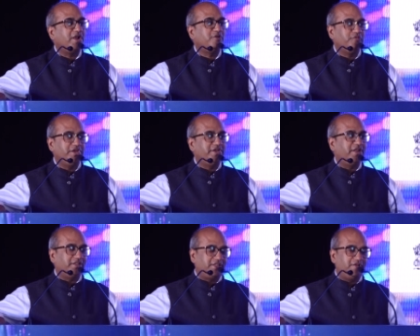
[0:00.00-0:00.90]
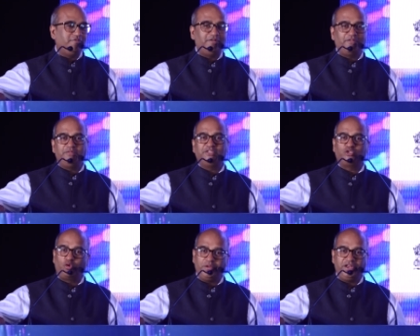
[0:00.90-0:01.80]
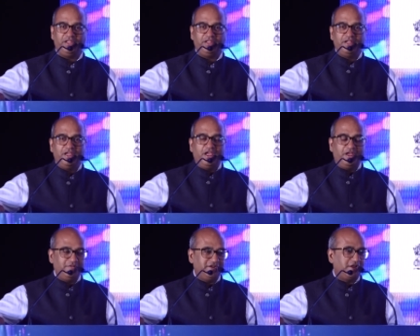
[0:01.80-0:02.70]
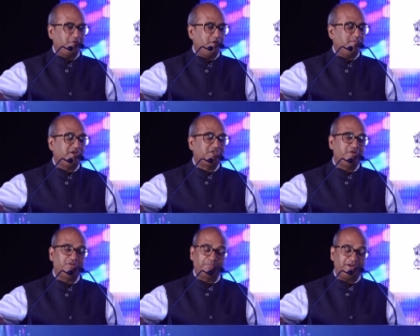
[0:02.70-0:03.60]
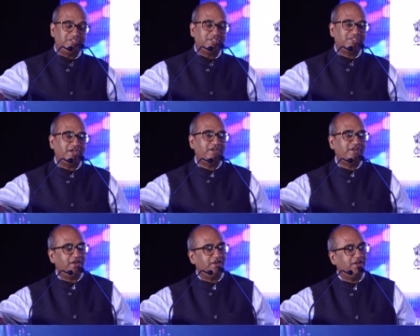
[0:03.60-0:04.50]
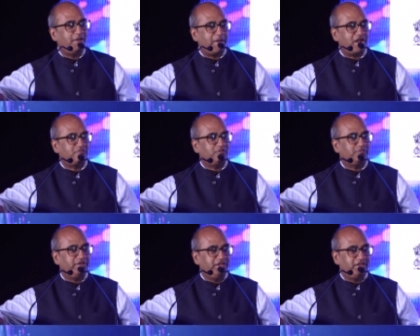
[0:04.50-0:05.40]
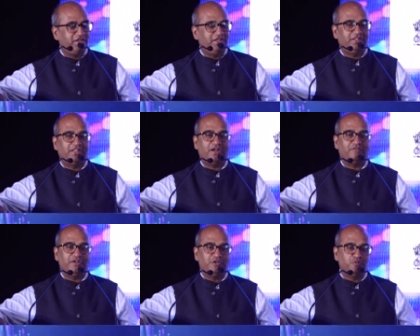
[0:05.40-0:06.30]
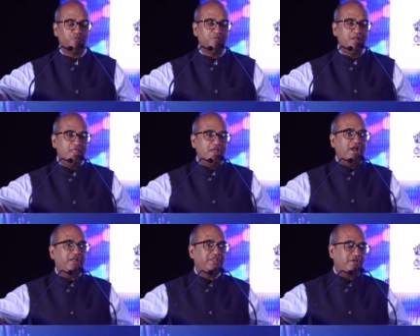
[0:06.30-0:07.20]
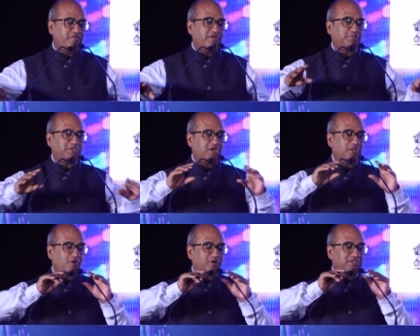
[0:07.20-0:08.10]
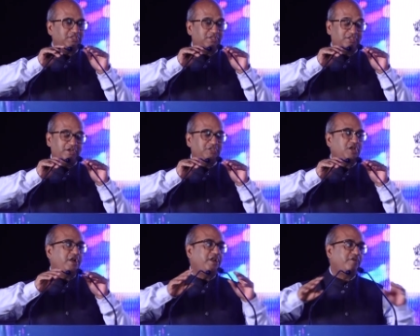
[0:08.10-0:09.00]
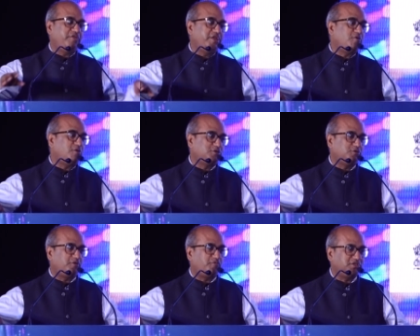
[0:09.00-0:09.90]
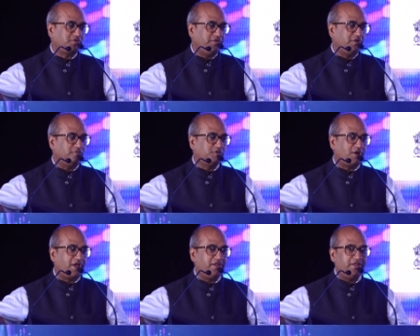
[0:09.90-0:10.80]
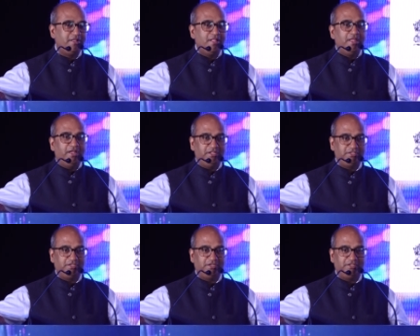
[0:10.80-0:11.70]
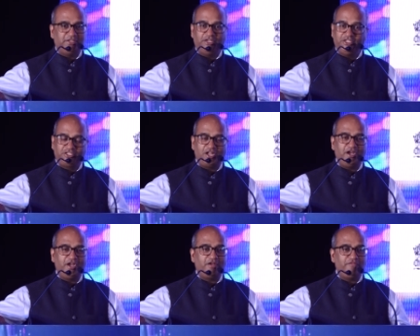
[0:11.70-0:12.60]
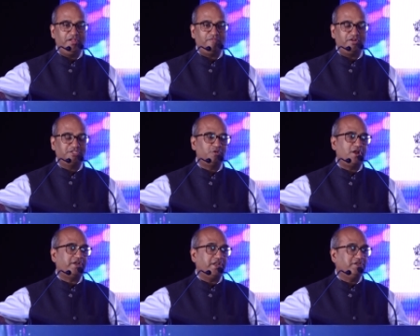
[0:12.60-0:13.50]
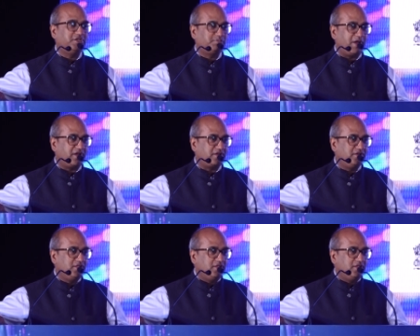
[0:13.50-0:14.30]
why do we need another event? We have been so many events are going, but she was persistent and APAC was very keen that we do. And then we especially thought, since it's the Digital India Week also, the first week of July is the Digital India Week. First July, 10 years back,